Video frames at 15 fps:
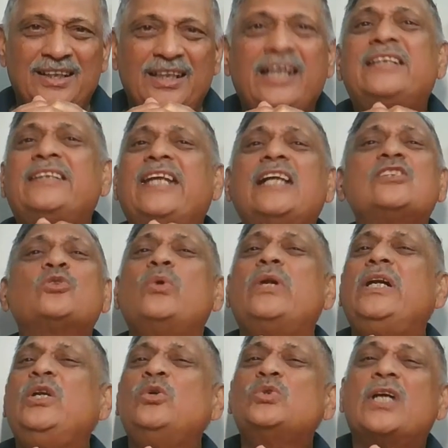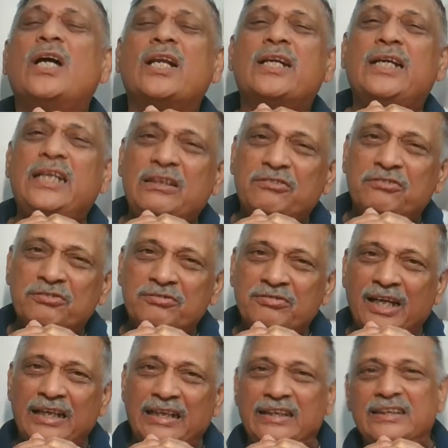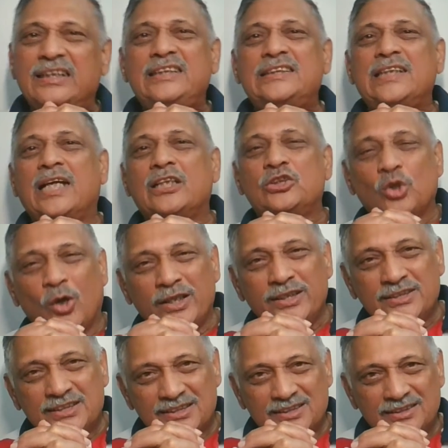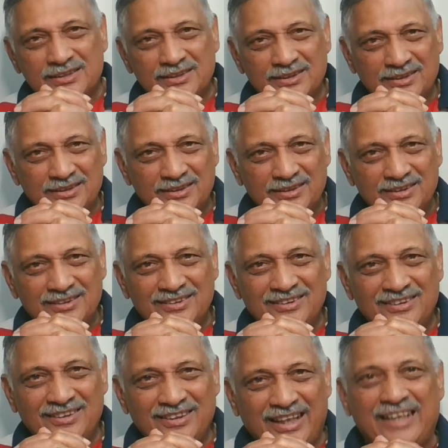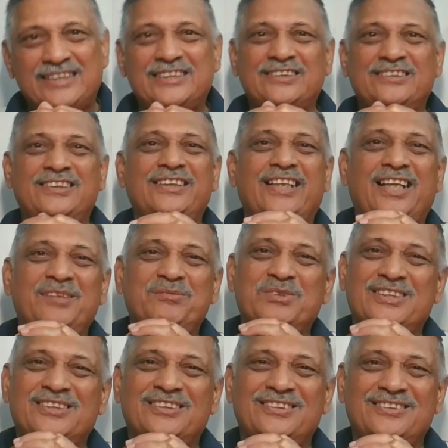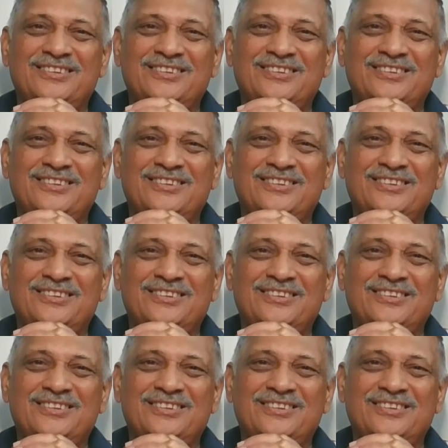It tends to reduce our grief and increase our joys at certain times.